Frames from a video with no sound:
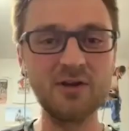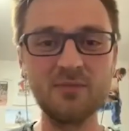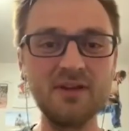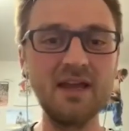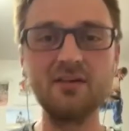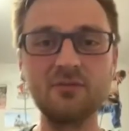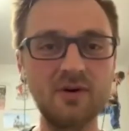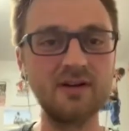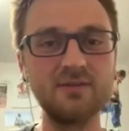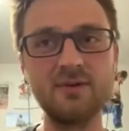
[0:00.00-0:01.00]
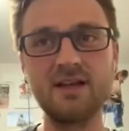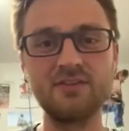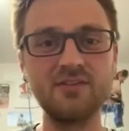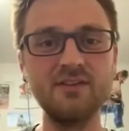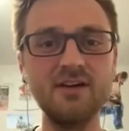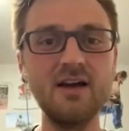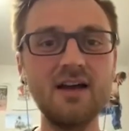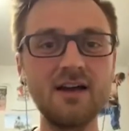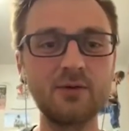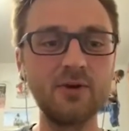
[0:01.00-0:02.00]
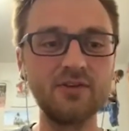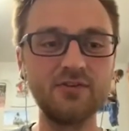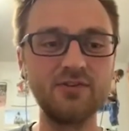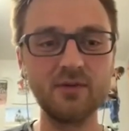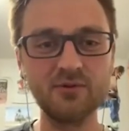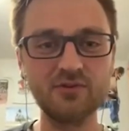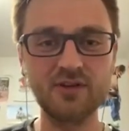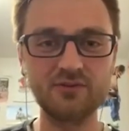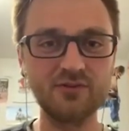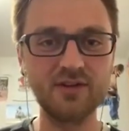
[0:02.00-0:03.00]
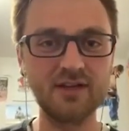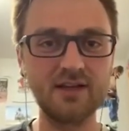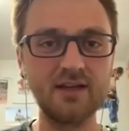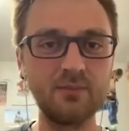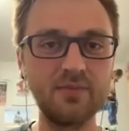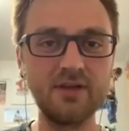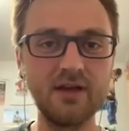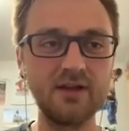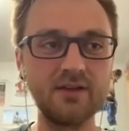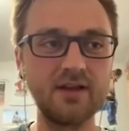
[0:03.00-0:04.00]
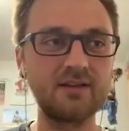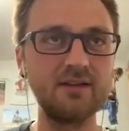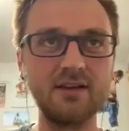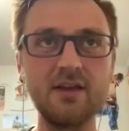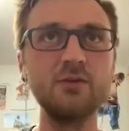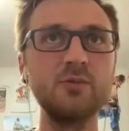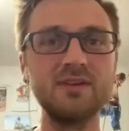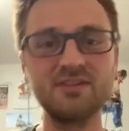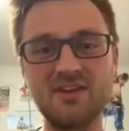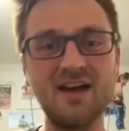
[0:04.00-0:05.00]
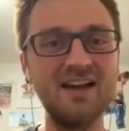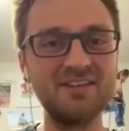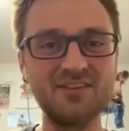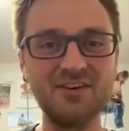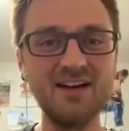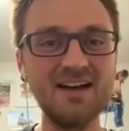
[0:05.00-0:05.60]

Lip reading: to be everywhere. And when I see races double scheduled that I can't be at, it kills me inside. So